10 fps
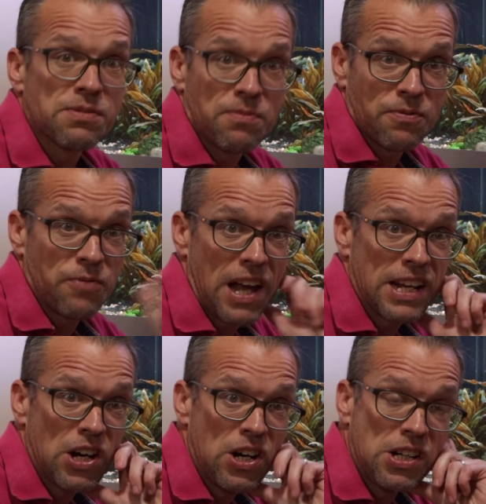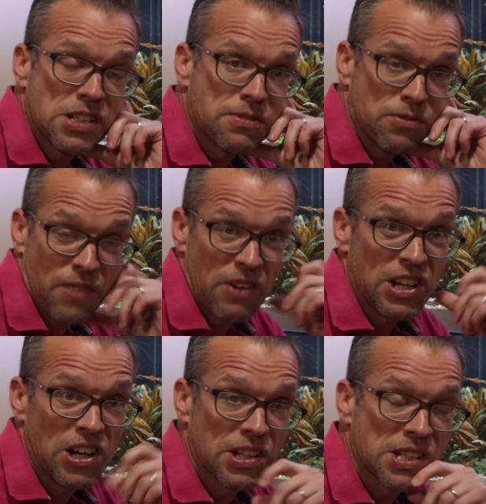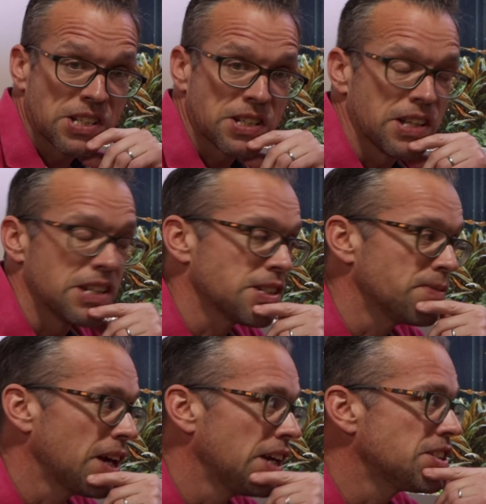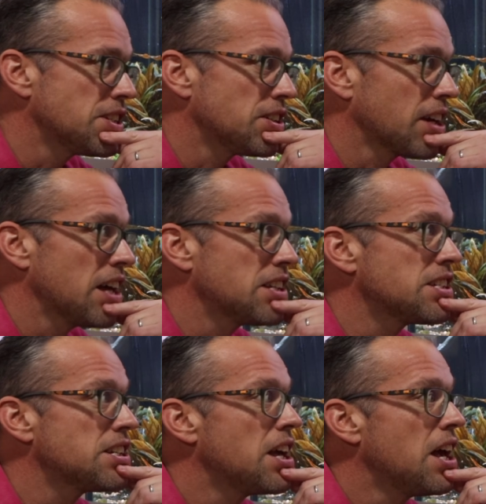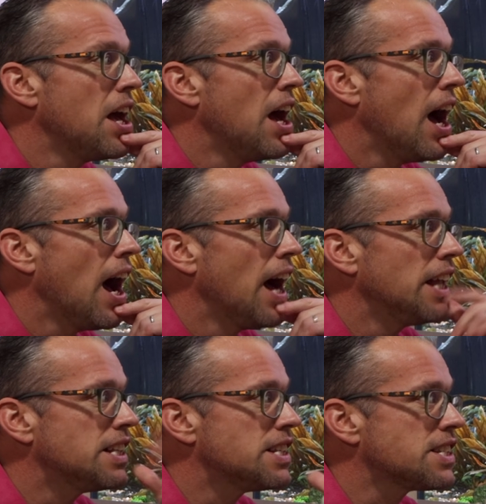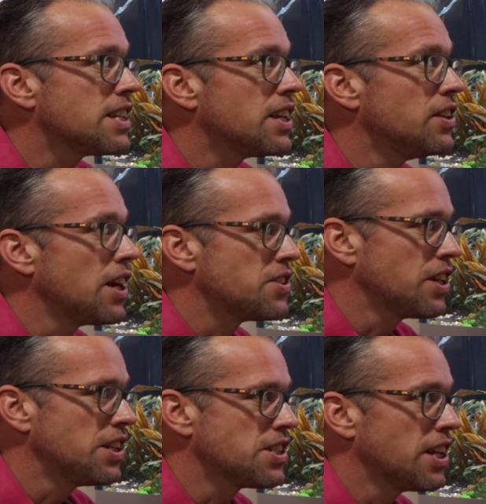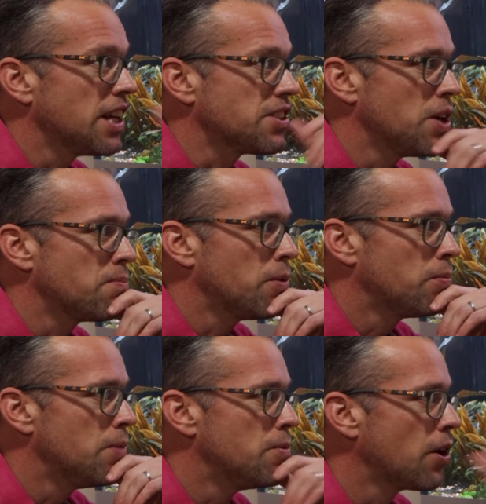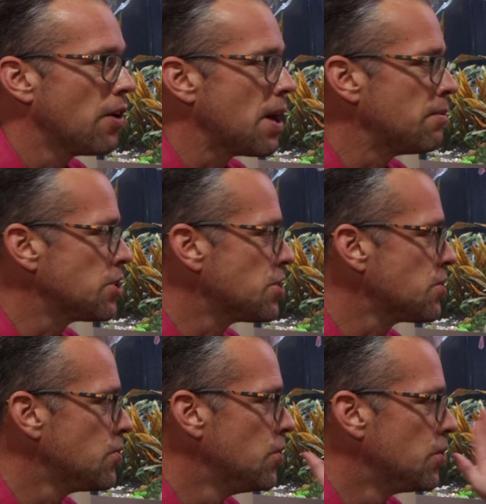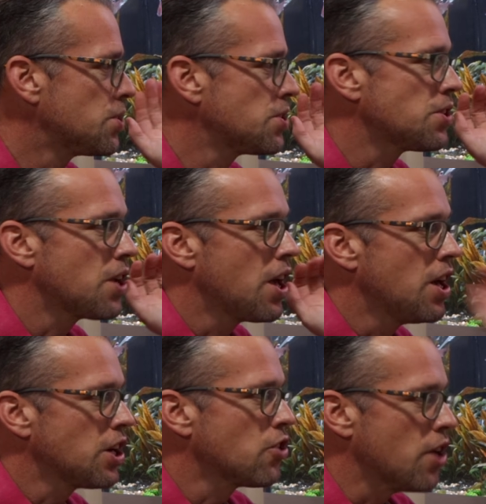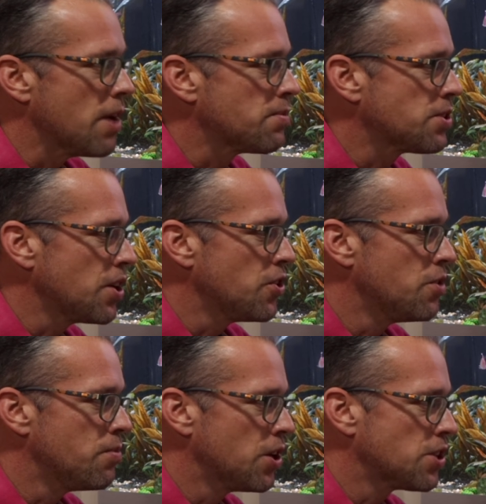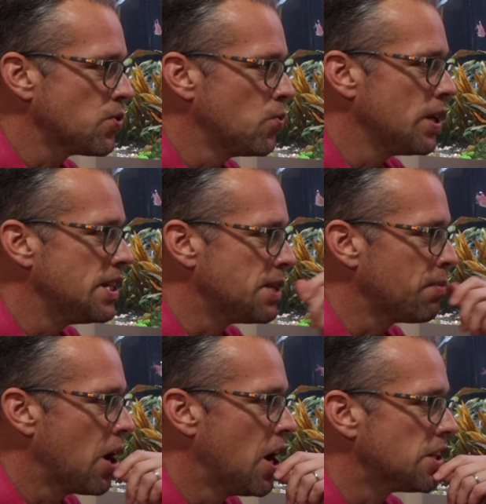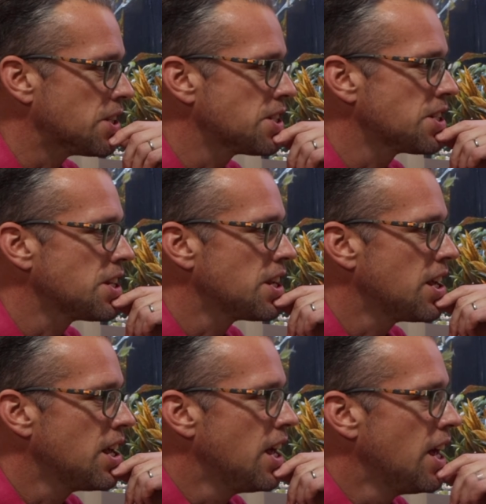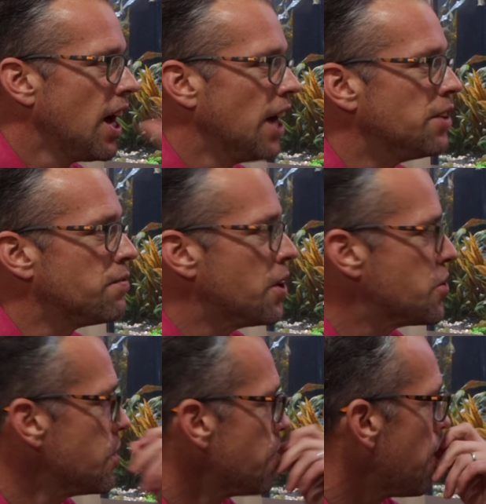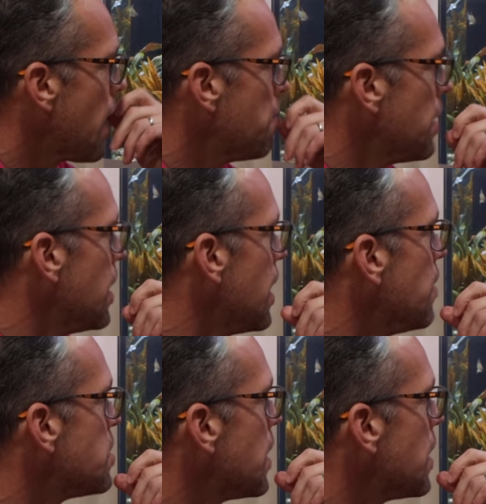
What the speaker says: fairly hard, or very hard in some cases, I guess. And as you can see, it's no problem. We're growing Amazon swords, Crips, Anubias, all easy plants, and the fish are very happy in here as